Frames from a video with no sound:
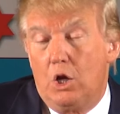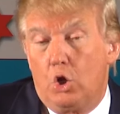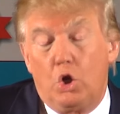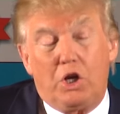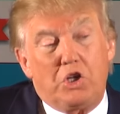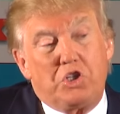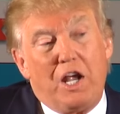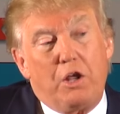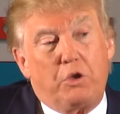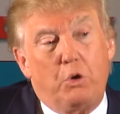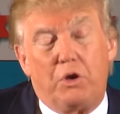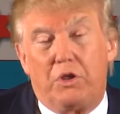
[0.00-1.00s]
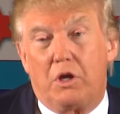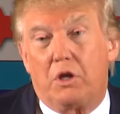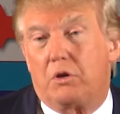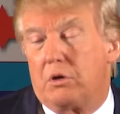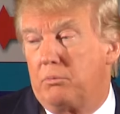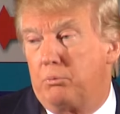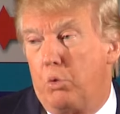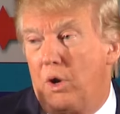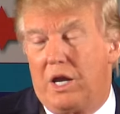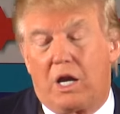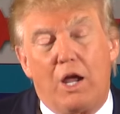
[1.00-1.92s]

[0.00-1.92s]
Look at South Korea. The other week,